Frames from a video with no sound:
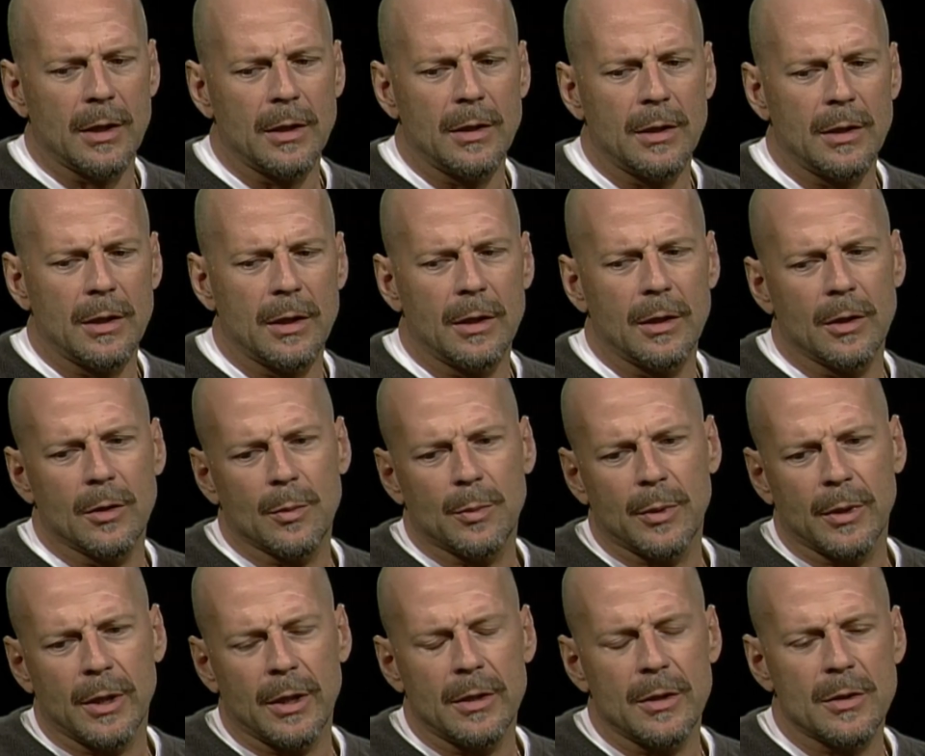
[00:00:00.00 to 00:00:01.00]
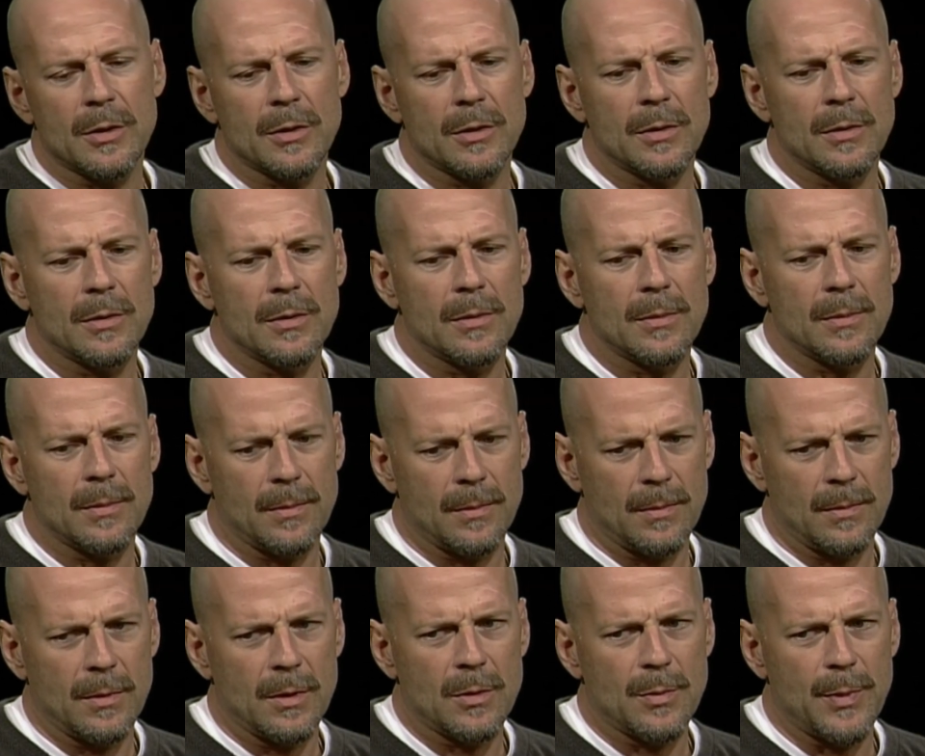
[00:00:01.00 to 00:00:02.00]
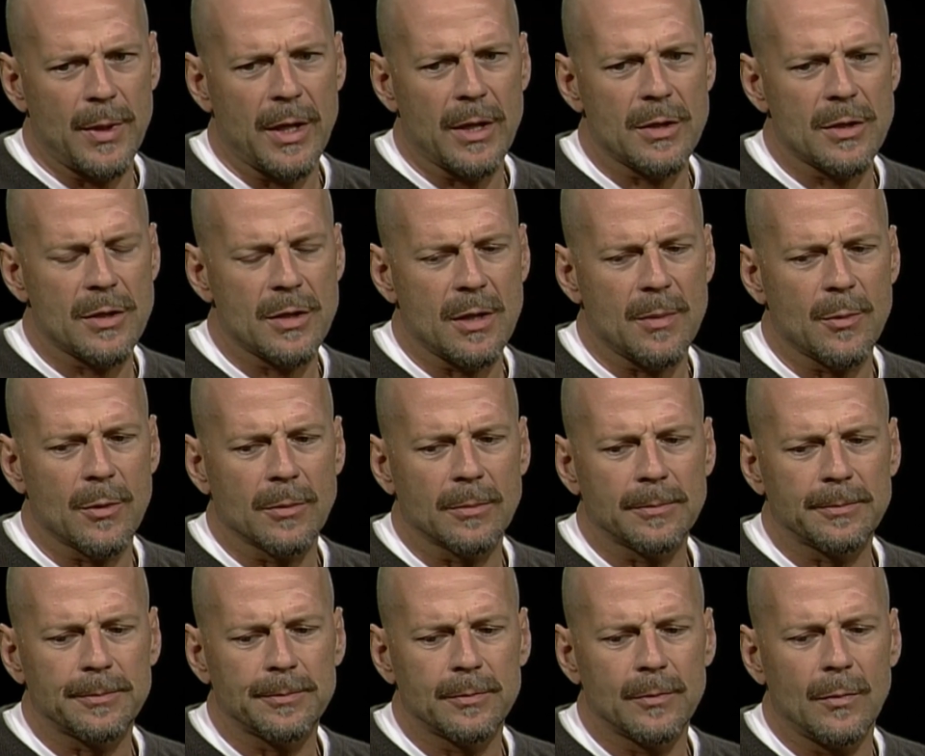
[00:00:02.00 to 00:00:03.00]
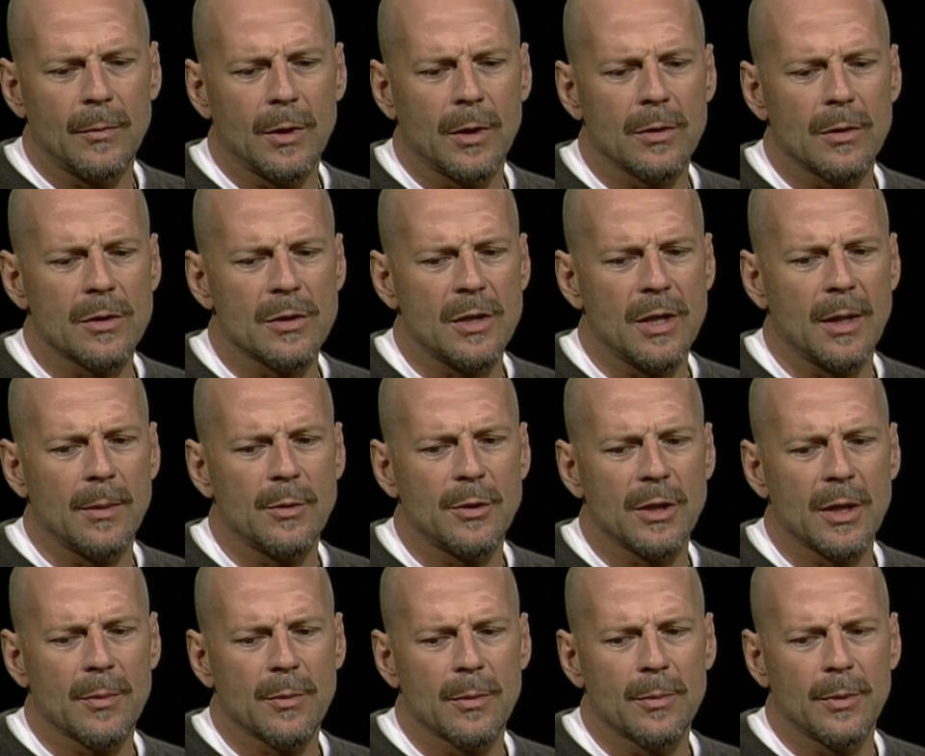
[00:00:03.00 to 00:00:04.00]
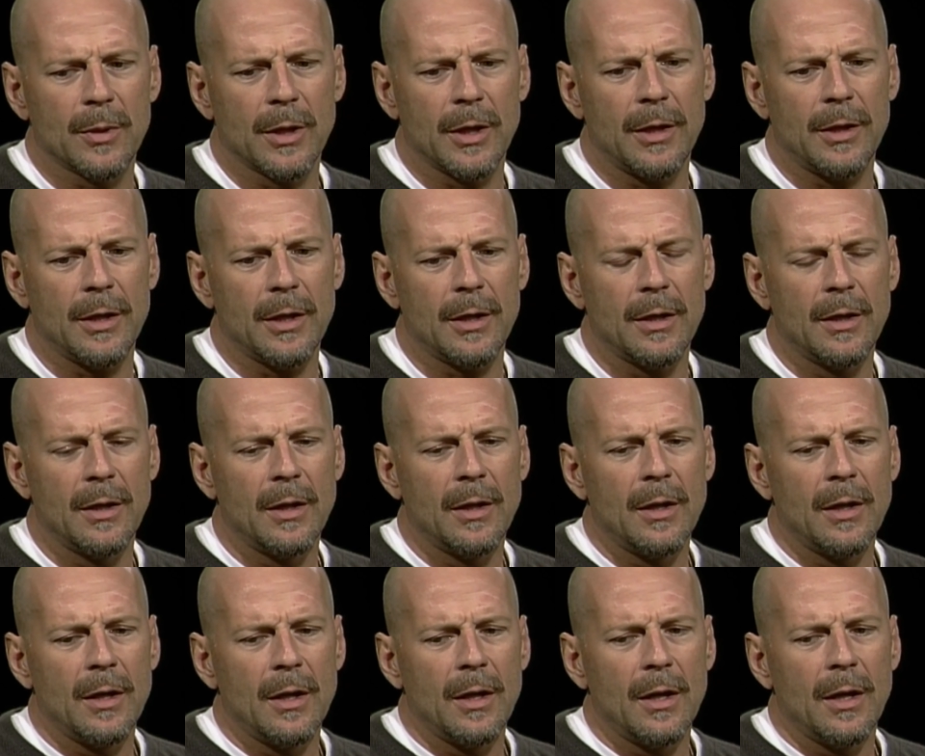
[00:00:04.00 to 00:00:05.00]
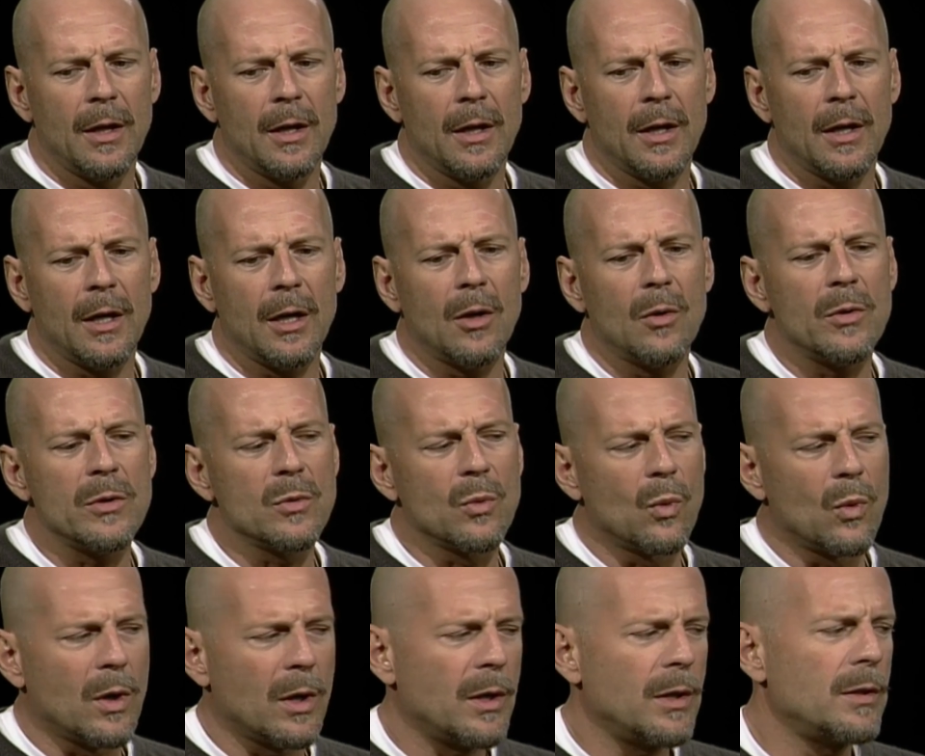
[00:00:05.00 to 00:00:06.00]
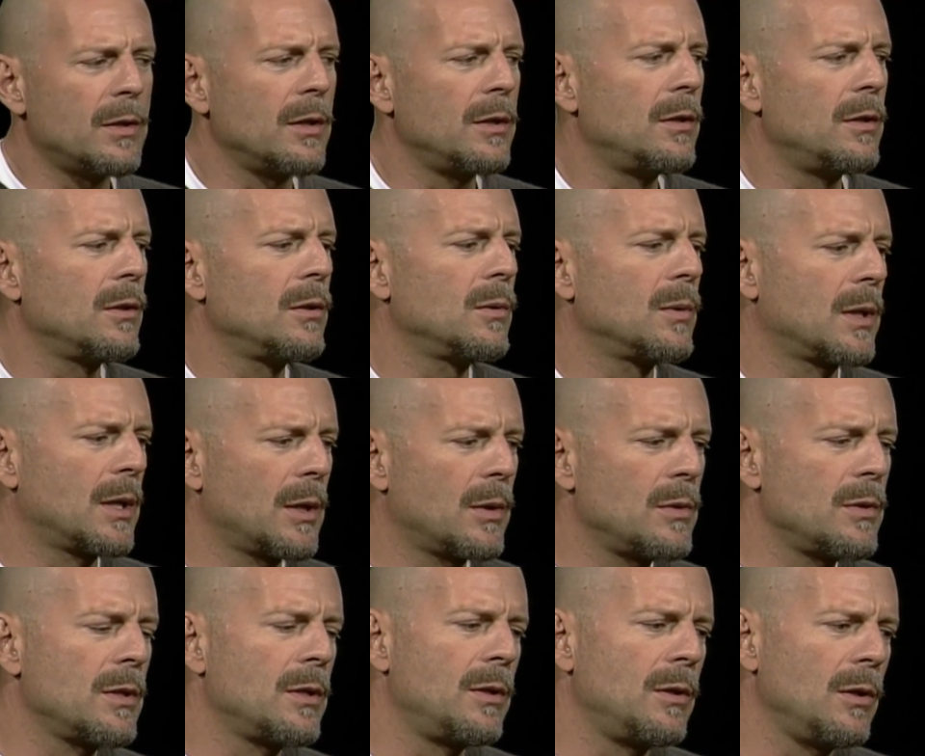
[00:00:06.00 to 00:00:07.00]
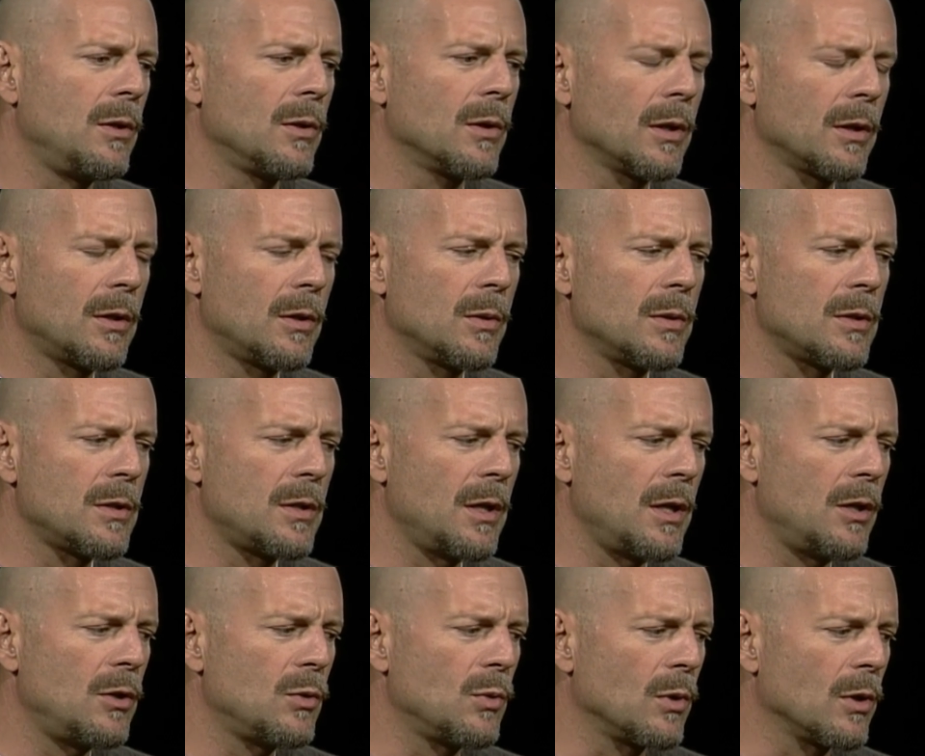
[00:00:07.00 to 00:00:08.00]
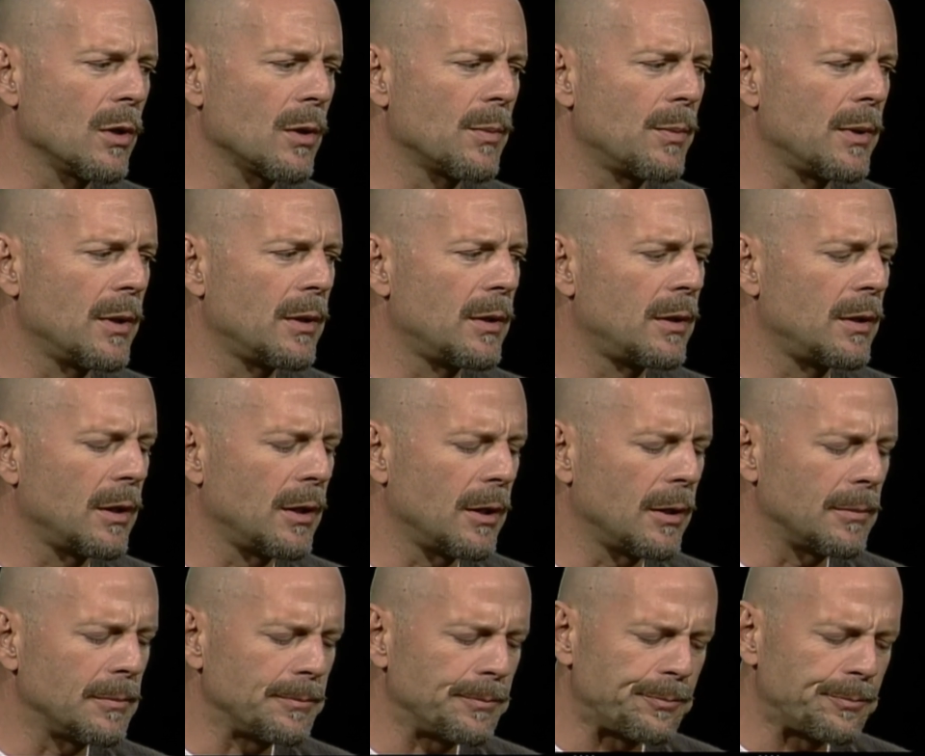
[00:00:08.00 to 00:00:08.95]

I, I did another play this this past summer, another Sam Shepard play that I always wanted to do when I was in New York doing stage work, but uh,